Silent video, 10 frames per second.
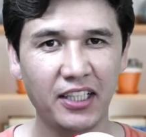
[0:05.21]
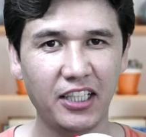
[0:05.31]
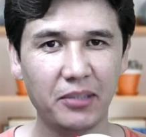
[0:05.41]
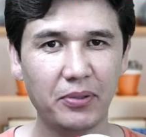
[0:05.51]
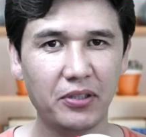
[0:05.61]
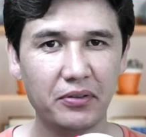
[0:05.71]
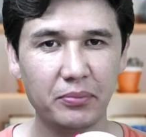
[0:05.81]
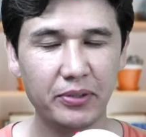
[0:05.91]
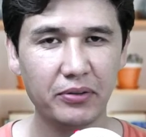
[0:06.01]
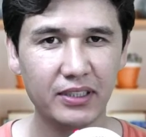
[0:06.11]
In
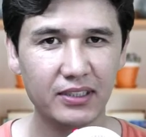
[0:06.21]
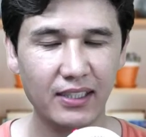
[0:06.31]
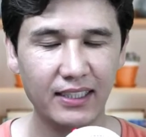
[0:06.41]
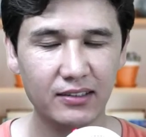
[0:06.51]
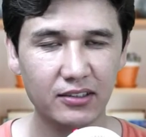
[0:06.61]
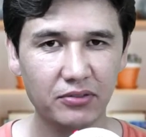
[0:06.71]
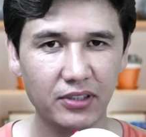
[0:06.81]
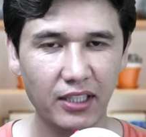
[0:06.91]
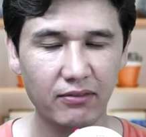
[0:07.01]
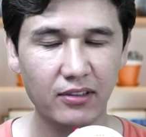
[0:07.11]
previous lessons
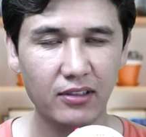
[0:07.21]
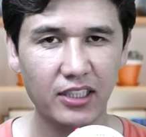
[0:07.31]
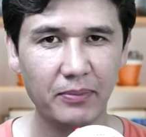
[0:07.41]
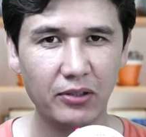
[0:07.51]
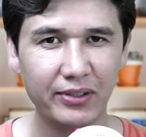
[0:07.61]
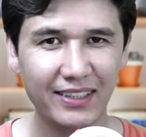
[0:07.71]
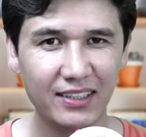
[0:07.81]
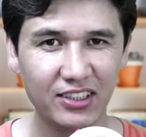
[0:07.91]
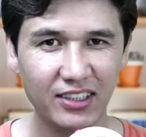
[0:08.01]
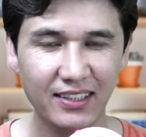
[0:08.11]
we have learned about
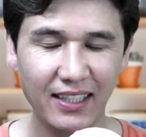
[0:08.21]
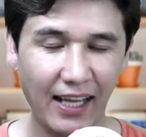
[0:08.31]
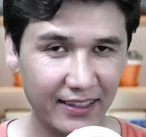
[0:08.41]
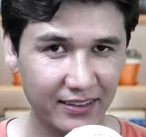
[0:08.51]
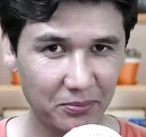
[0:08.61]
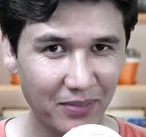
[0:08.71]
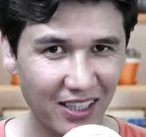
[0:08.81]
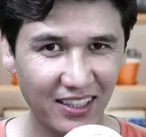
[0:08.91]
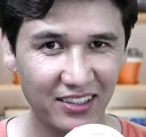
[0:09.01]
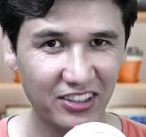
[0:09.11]
condition and
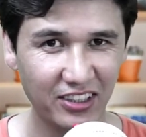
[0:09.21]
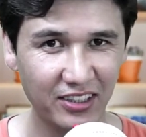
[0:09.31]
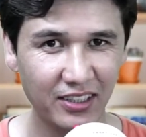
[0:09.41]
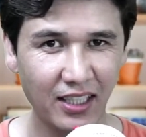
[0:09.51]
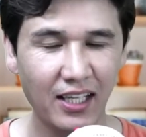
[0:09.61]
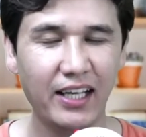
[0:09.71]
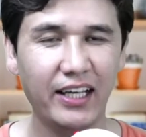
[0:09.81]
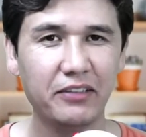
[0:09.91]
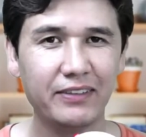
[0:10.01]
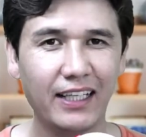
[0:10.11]
symbol condition,
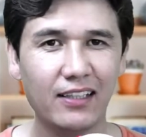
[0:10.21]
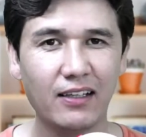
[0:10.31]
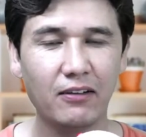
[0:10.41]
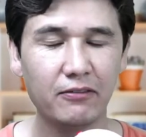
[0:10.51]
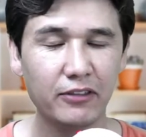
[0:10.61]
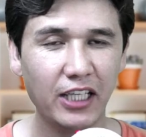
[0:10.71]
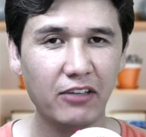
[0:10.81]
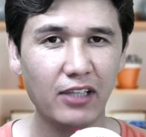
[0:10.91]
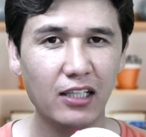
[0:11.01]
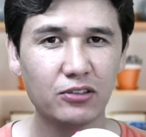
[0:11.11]
and we
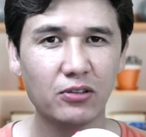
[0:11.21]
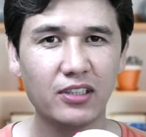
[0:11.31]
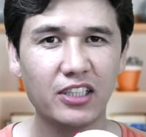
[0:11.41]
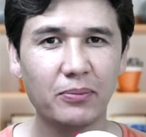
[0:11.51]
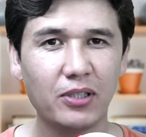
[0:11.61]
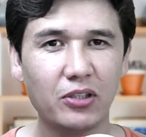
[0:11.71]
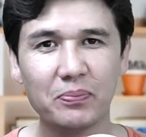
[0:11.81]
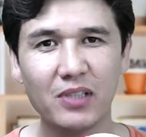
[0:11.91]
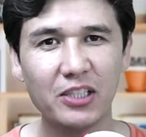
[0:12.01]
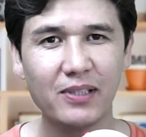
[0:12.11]
have also learned about
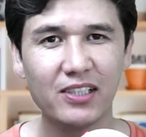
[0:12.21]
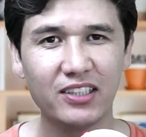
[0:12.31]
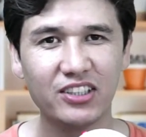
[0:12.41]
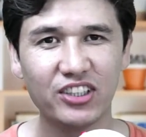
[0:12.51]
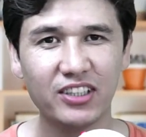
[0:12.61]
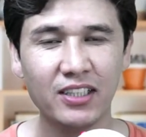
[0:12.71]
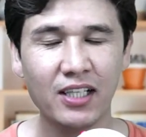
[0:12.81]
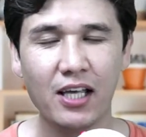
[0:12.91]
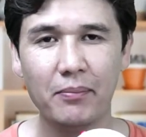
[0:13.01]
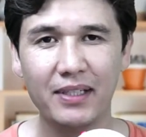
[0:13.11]
multiple condition,
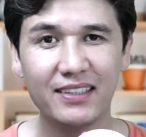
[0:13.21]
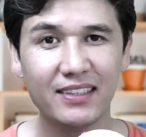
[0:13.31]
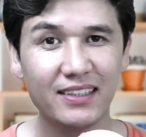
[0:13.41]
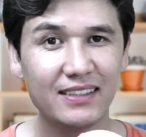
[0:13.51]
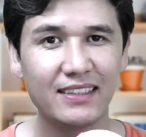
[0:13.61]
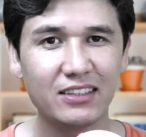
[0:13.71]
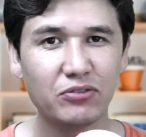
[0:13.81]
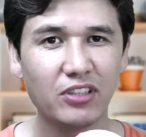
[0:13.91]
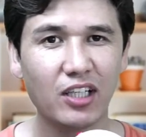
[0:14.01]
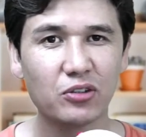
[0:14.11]
but in this
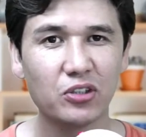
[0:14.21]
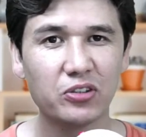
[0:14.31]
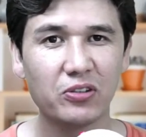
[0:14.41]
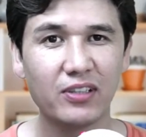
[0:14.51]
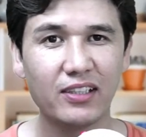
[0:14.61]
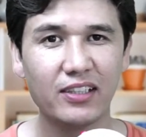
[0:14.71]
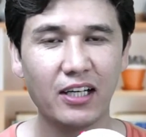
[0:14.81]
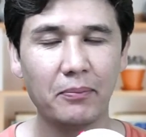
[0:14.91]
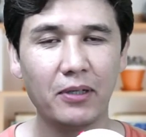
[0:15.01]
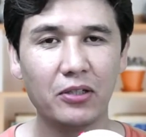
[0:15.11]
lesson we are going to learn
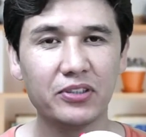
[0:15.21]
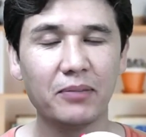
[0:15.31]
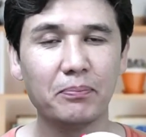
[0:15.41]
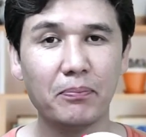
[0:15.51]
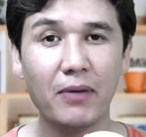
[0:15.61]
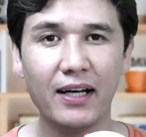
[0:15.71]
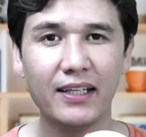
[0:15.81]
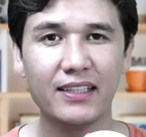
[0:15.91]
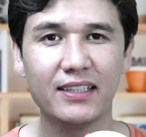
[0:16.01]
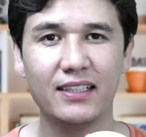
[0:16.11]
about
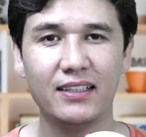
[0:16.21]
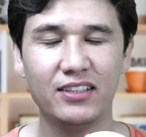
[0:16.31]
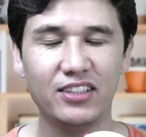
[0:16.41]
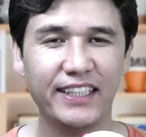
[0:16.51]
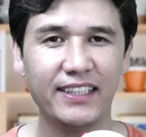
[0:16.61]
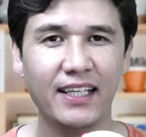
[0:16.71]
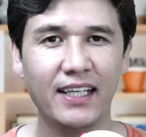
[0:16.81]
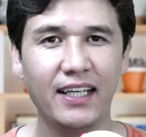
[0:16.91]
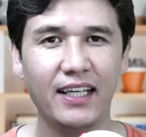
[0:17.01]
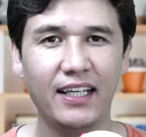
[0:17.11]
combined condition
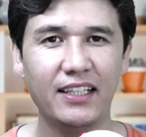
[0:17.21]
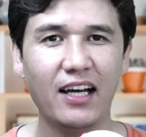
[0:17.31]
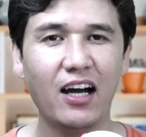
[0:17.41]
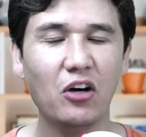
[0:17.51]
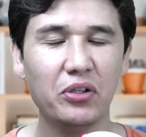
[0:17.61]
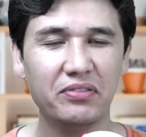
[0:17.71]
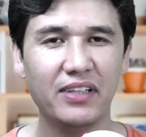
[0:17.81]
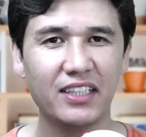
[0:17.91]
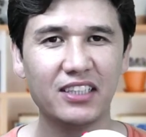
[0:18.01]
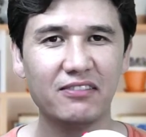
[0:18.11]
and how
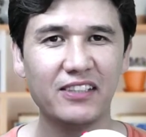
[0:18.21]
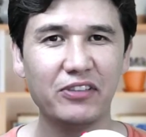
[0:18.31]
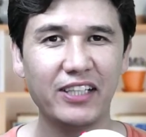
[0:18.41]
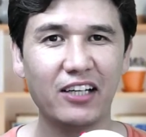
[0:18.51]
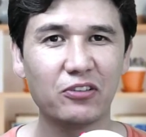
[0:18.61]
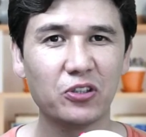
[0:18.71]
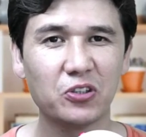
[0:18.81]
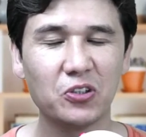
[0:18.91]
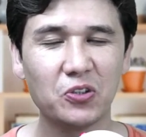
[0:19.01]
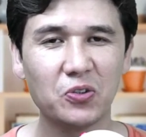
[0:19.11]
effectively we are going
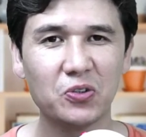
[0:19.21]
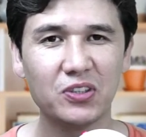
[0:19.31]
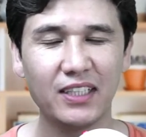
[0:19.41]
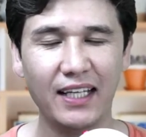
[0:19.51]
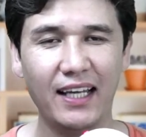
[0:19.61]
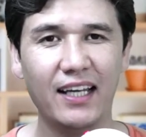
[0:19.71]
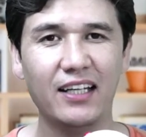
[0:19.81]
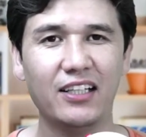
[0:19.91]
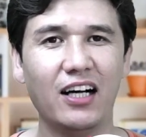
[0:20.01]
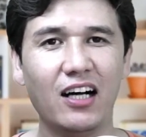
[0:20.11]
to use
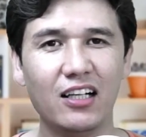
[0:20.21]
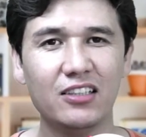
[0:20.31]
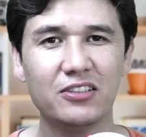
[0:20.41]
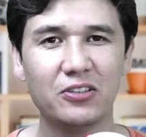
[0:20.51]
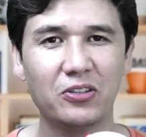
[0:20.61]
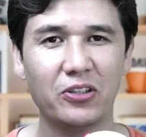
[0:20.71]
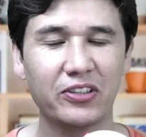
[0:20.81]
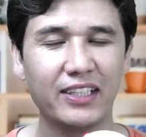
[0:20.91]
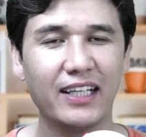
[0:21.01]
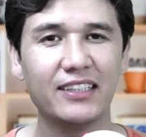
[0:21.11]
and also
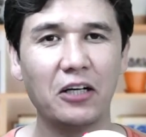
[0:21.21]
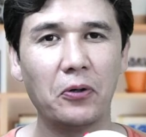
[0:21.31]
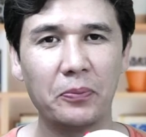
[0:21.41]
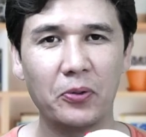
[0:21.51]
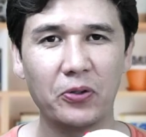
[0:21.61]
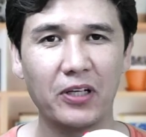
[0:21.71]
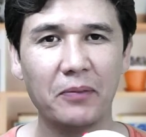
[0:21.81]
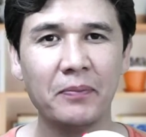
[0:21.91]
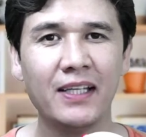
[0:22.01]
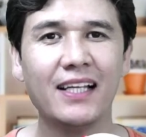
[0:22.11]
organize our
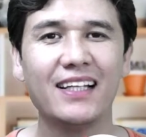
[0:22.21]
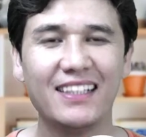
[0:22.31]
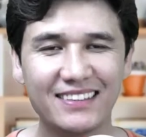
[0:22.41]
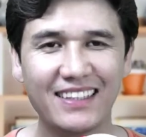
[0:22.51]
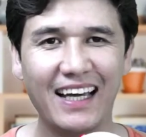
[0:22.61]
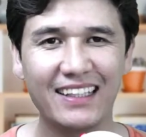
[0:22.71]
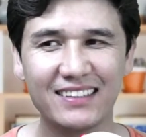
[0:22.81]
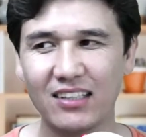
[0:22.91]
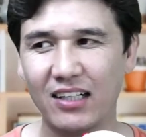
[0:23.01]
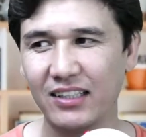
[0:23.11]
program. Let's get
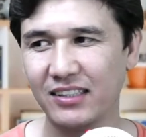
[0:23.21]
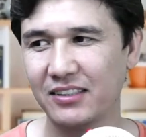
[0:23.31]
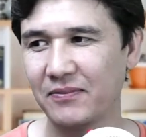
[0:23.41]
started.